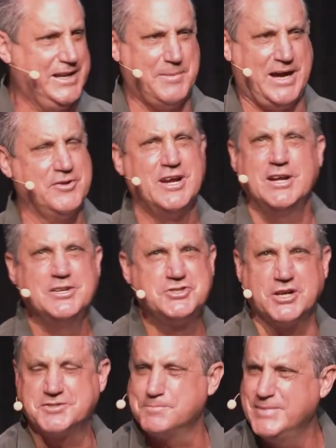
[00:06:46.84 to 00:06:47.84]
about
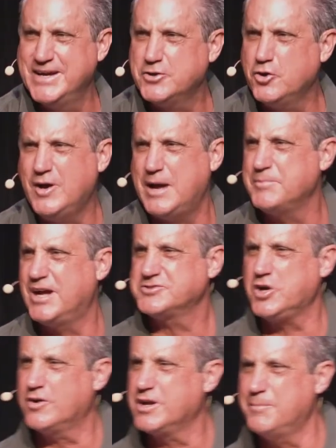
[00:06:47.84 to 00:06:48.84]
judgmental. I'm not
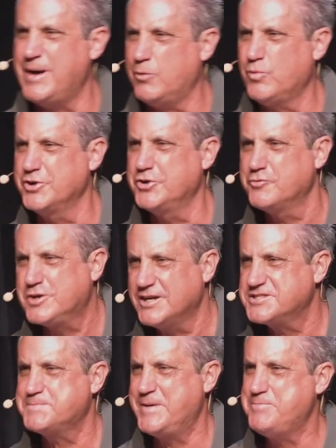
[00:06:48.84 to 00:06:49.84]
talking about where you
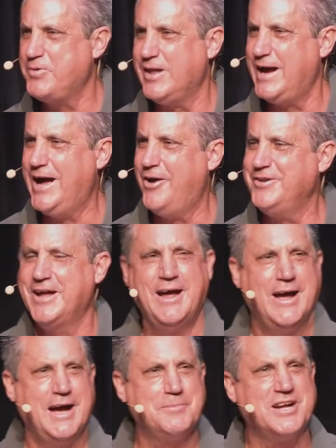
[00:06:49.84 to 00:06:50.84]
cuss people out.
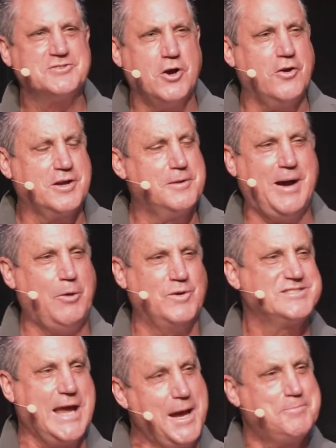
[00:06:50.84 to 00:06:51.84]
I'm not talking about
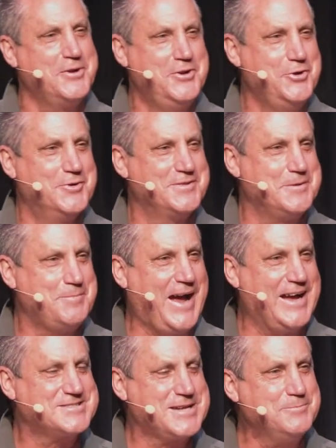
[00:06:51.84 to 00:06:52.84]
what's happened to you in the
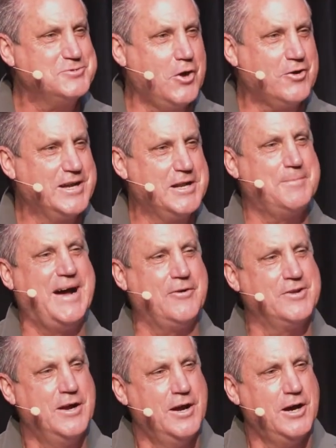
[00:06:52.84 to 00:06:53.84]
past. I'm talking
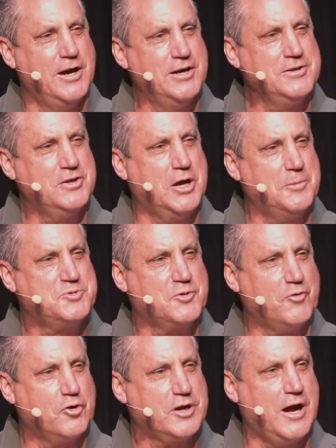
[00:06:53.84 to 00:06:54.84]
about
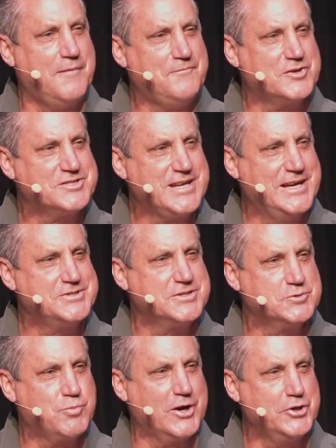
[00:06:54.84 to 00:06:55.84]
uncomfortable
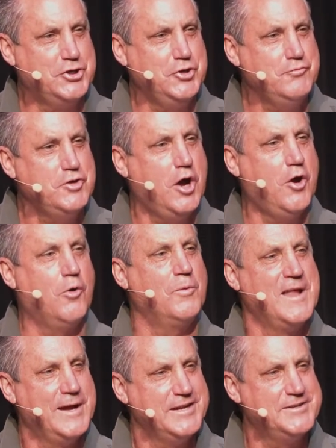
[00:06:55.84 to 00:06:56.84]
conversations where you know
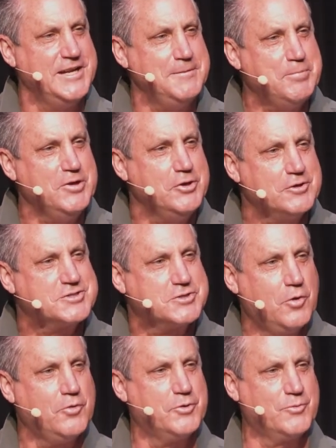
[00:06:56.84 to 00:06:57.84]
deep in your
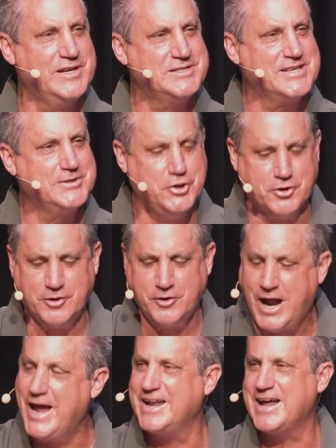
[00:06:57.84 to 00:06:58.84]
soul, the reason you
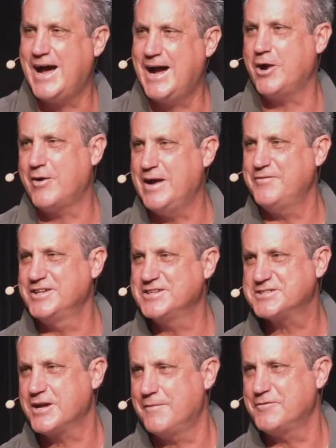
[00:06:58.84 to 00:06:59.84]
and I are having
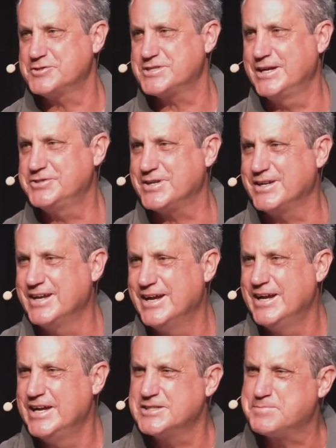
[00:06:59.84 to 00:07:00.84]
this conversation
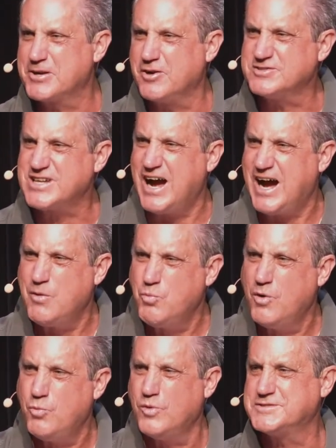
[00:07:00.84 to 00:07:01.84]
is because I
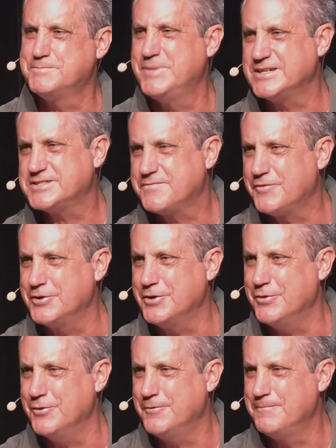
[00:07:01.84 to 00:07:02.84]
want best for
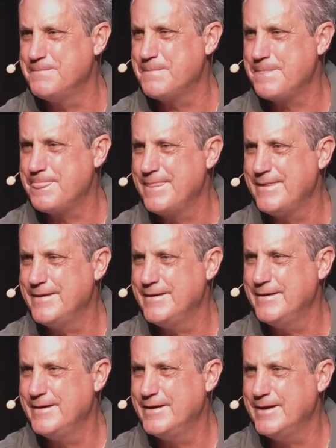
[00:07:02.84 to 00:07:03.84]
you.
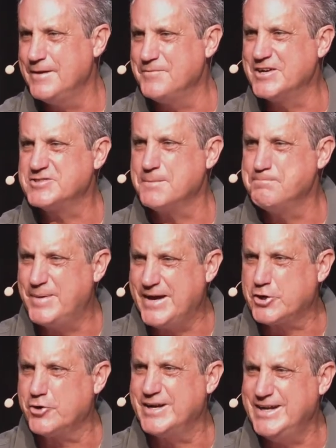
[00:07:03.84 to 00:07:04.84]
And there's a
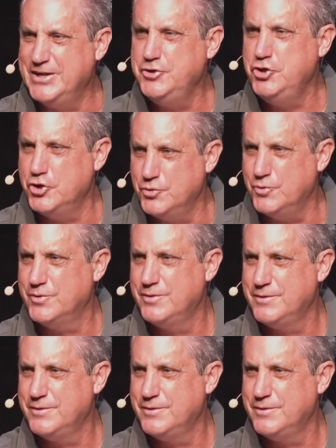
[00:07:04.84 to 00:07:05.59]
better in you